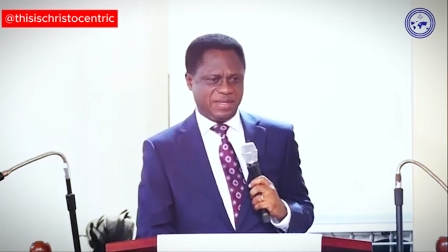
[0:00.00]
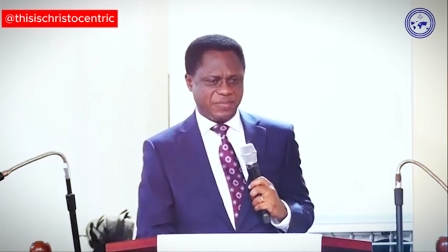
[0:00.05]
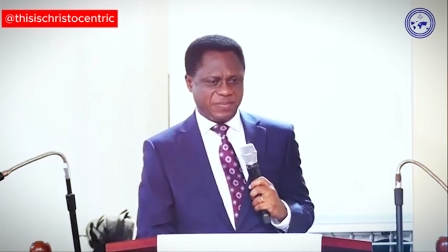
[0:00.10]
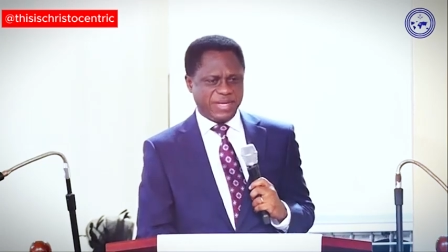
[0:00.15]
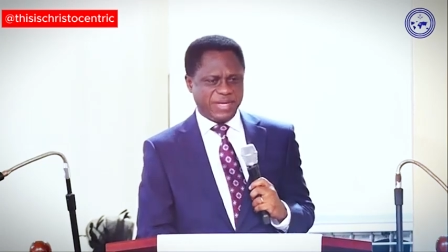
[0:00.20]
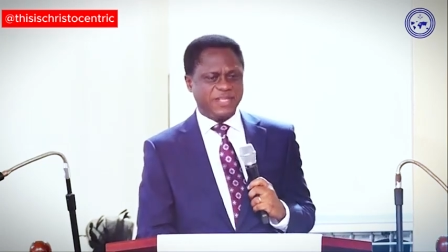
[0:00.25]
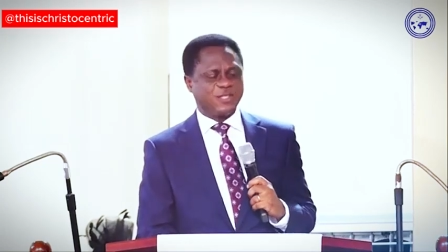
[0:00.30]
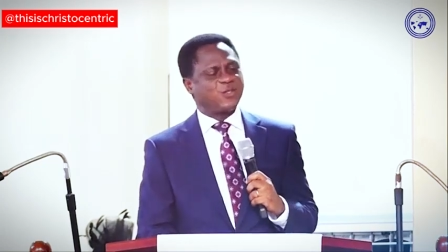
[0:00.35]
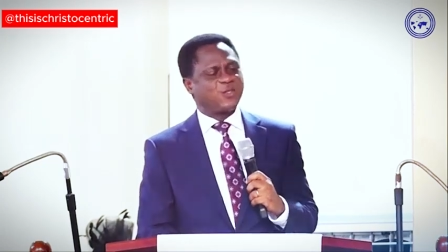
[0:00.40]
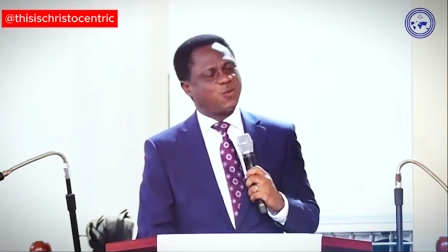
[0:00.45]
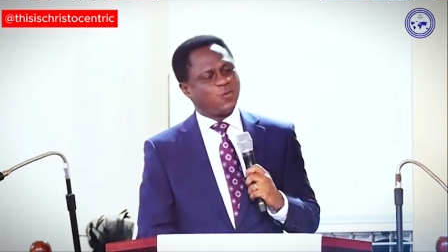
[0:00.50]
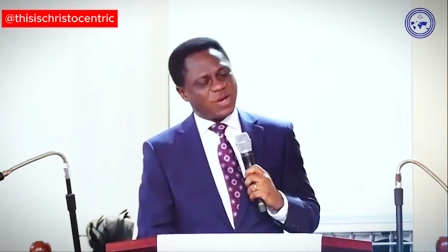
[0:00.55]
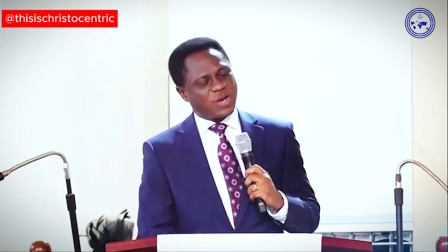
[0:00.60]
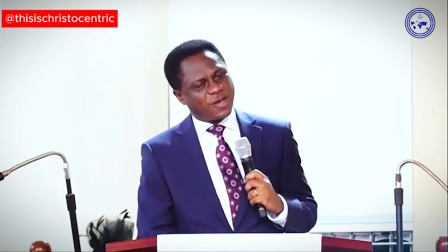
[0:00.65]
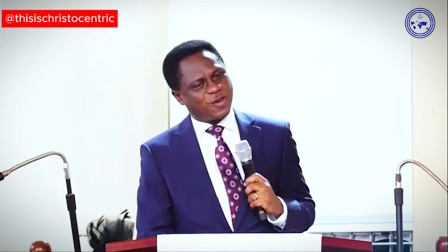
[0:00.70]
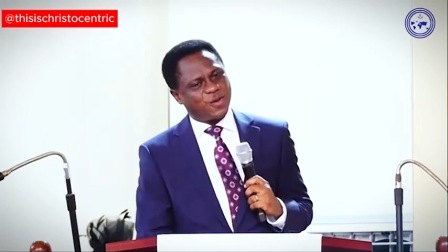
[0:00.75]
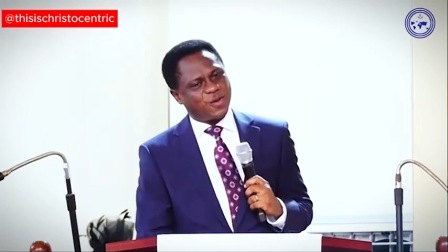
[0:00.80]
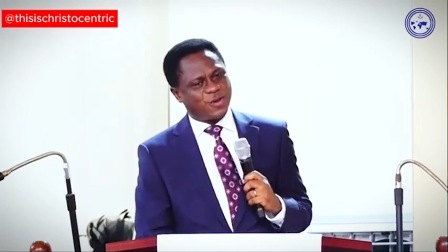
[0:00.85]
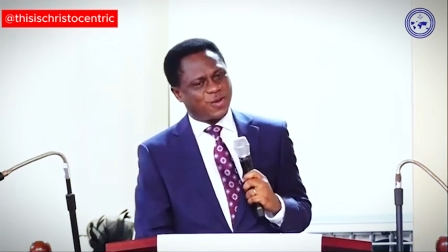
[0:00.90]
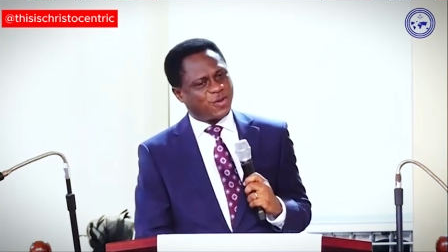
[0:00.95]
Please
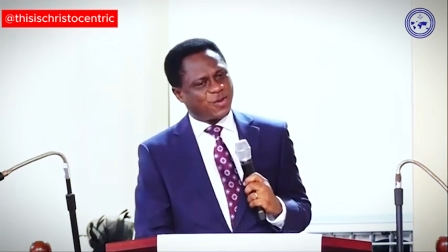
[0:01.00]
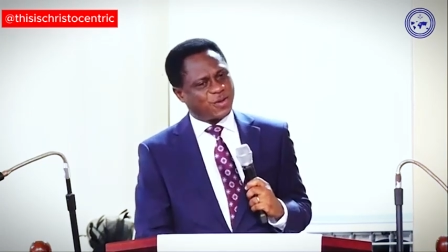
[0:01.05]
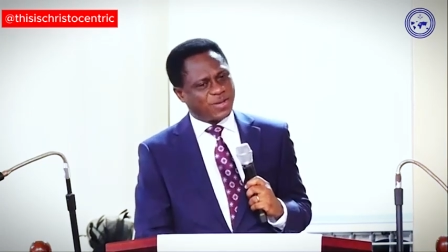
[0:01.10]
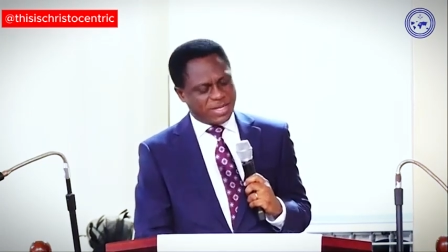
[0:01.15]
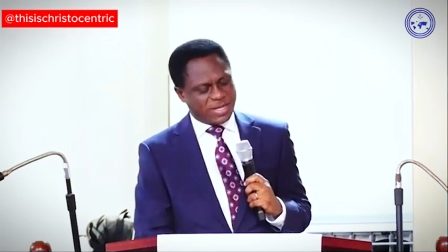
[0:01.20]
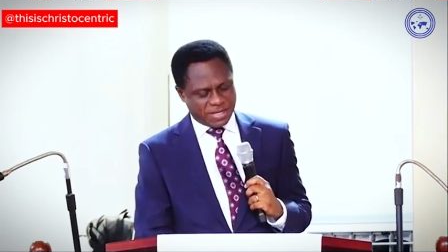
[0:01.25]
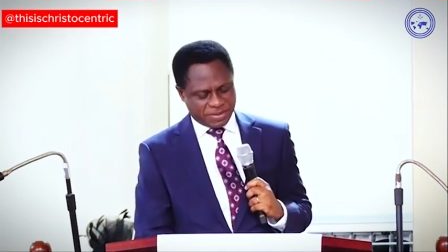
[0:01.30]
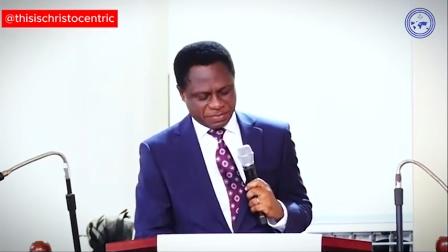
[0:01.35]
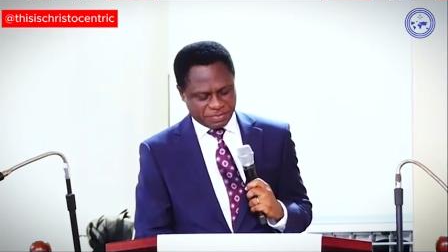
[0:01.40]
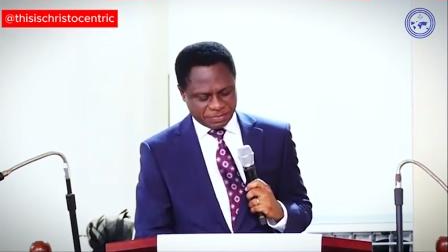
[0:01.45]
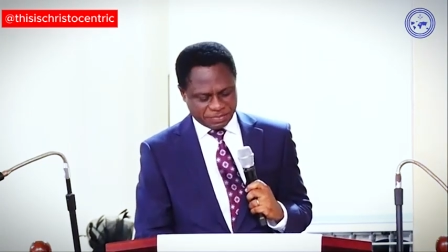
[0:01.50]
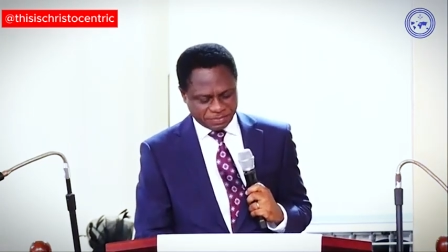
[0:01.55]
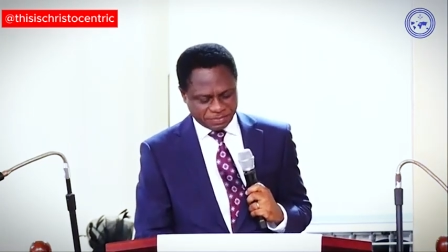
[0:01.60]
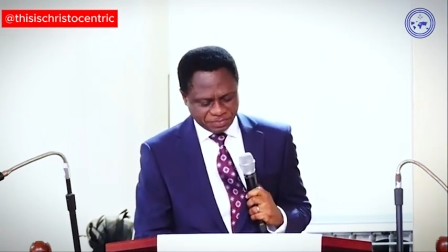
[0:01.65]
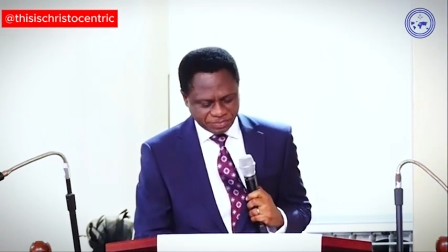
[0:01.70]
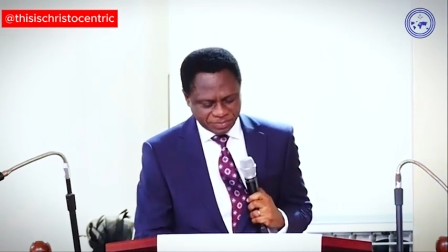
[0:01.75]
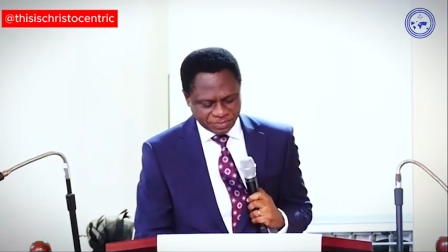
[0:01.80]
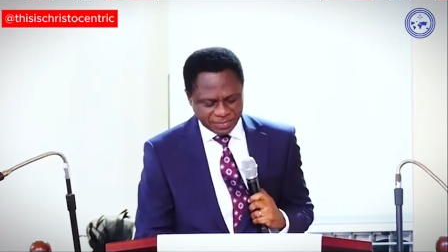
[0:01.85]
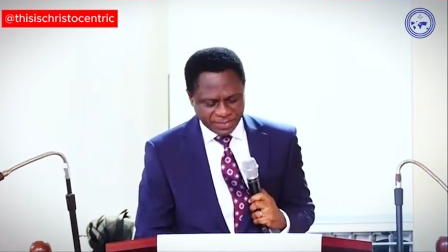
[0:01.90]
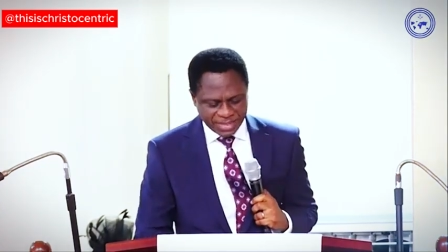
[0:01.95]
work on your name.
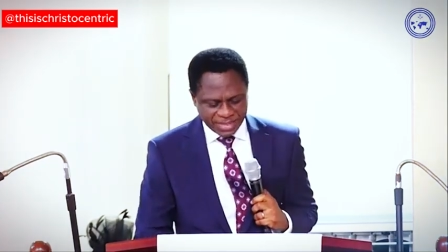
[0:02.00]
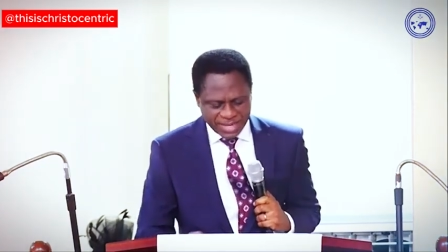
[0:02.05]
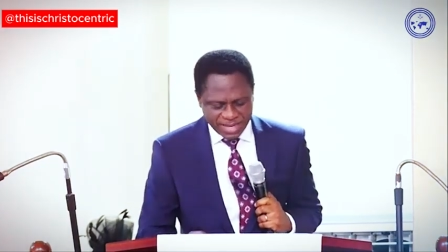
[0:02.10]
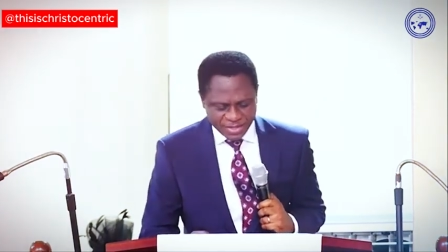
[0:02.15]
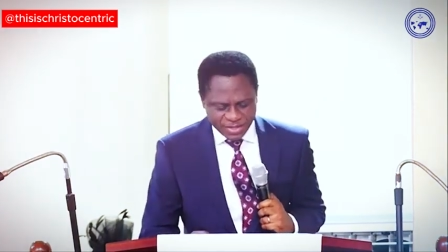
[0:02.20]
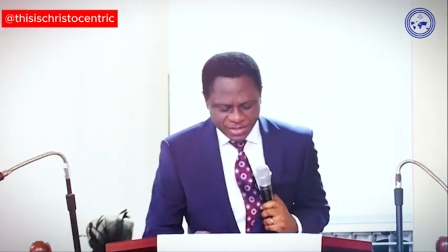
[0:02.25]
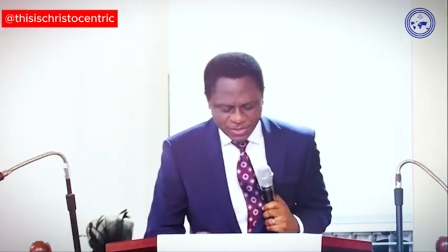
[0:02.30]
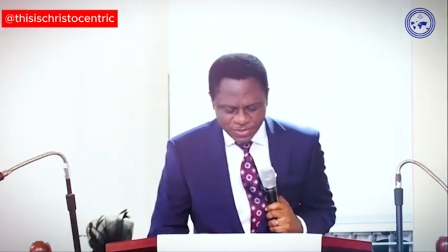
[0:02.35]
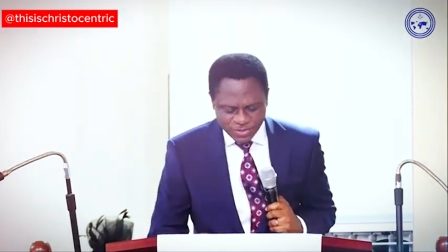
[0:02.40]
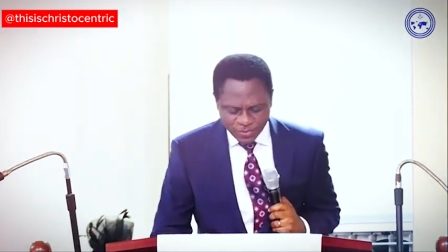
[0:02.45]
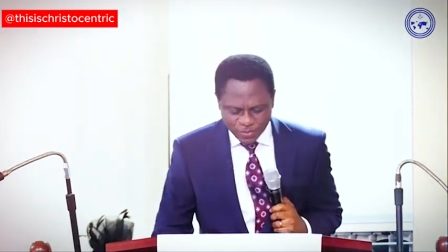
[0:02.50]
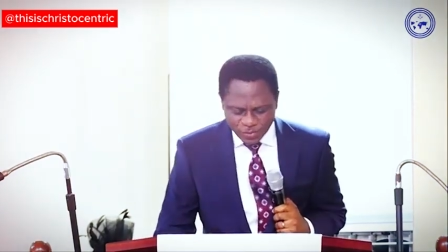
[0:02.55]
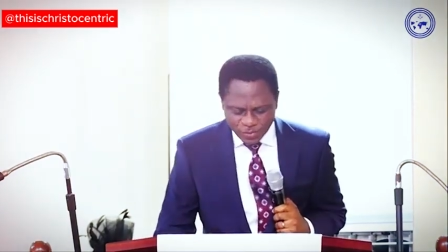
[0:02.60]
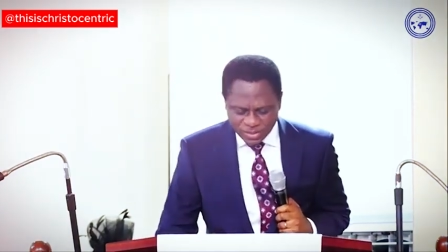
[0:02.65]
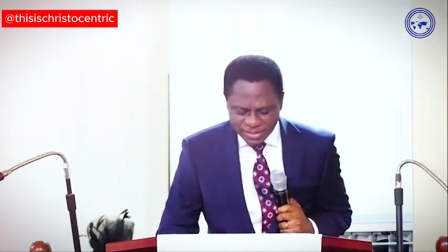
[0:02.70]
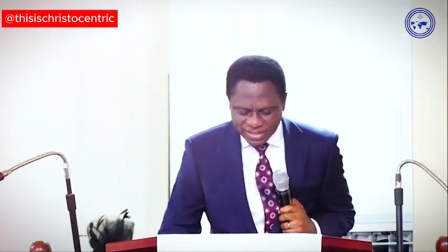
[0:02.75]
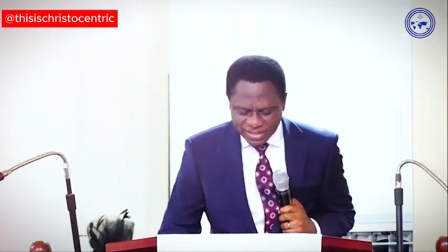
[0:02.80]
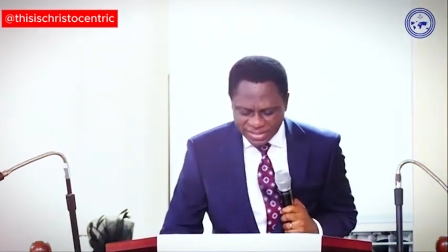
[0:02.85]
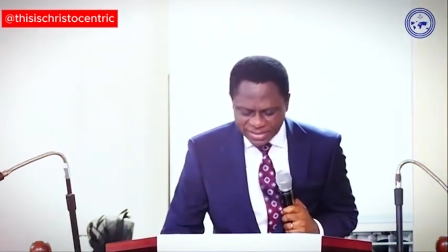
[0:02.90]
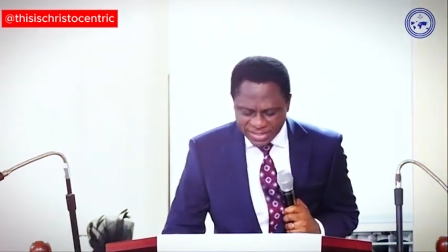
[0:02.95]
That is what
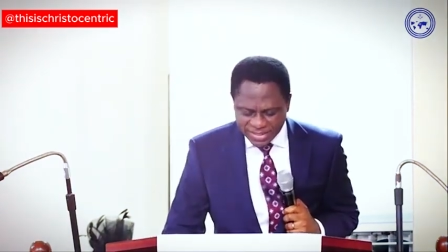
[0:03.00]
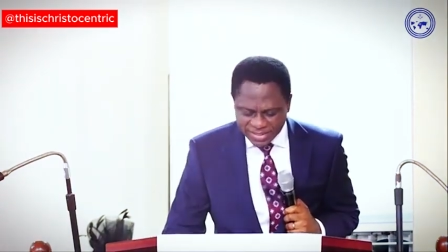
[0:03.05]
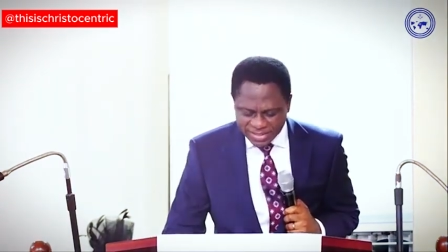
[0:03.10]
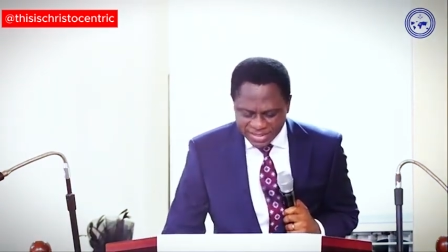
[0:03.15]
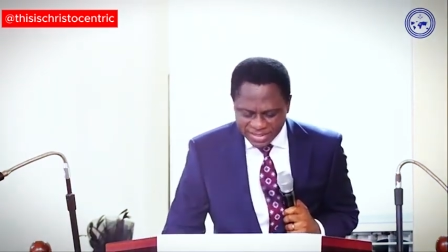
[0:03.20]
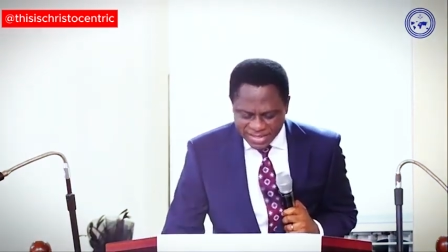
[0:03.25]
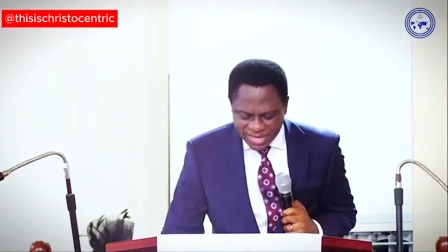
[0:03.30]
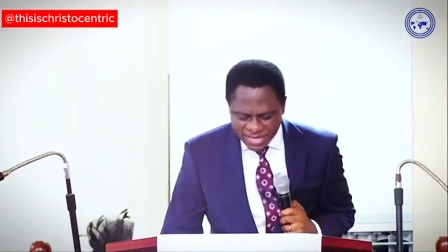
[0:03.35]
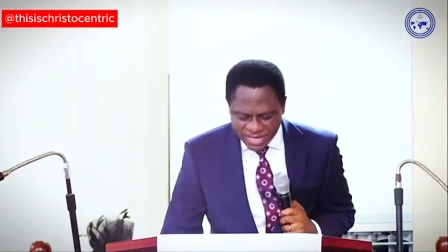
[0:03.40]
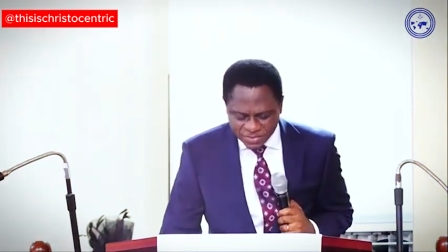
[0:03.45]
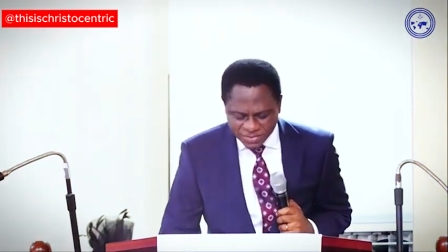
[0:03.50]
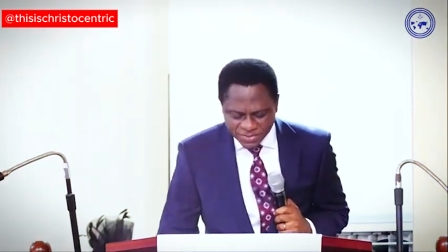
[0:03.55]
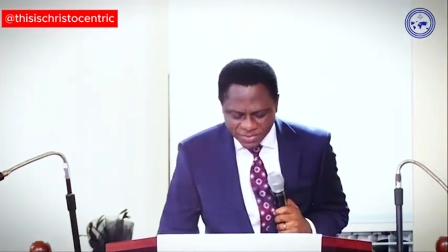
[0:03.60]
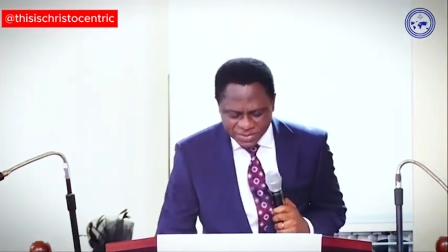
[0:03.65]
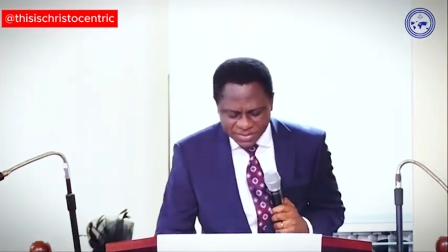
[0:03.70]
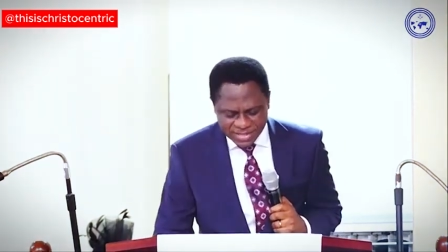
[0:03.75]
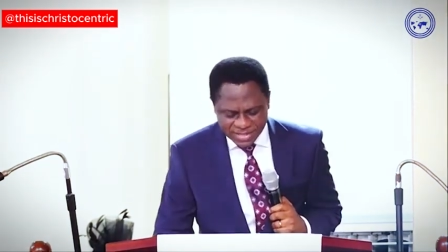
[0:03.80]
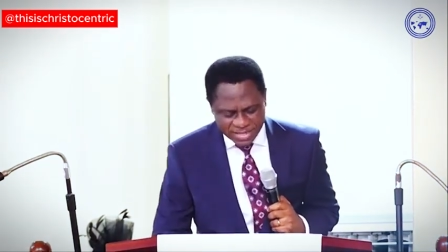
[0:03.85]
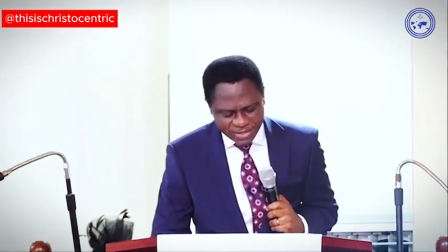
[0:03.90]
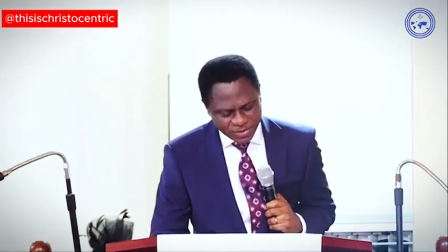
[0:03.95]
great
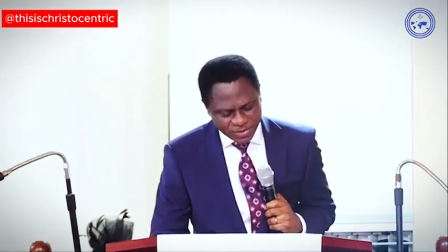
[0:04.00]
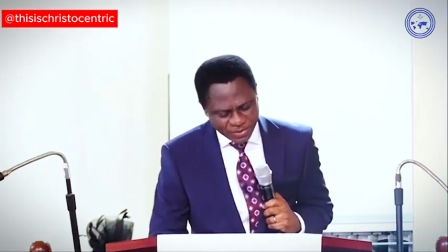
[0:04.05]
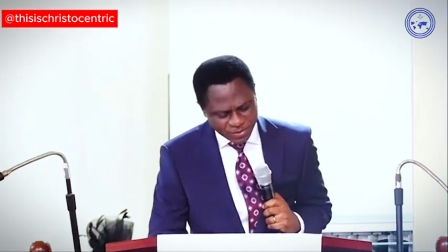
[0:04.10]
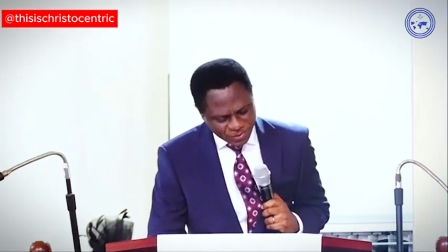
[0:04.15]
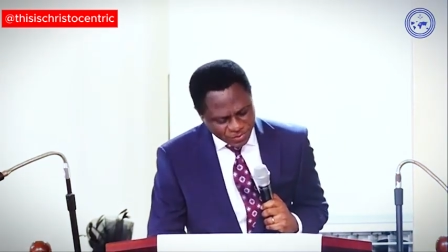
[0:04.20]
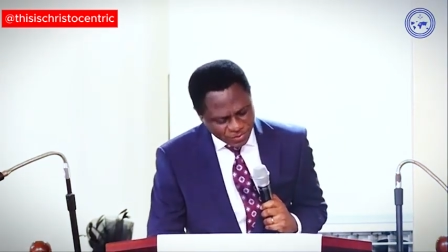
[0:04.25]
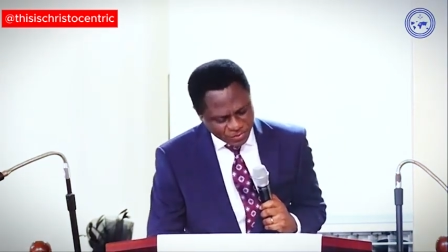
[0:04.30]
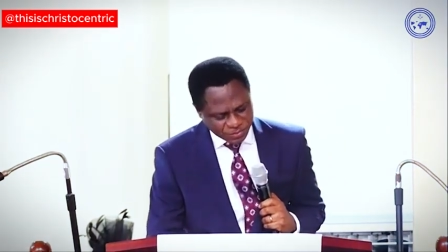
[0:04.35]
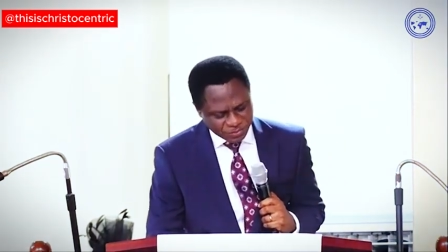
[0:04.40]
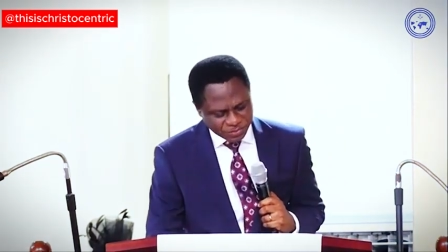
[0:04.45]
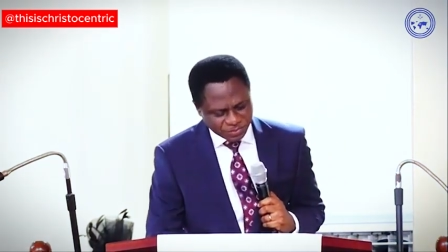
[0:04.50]
names can do.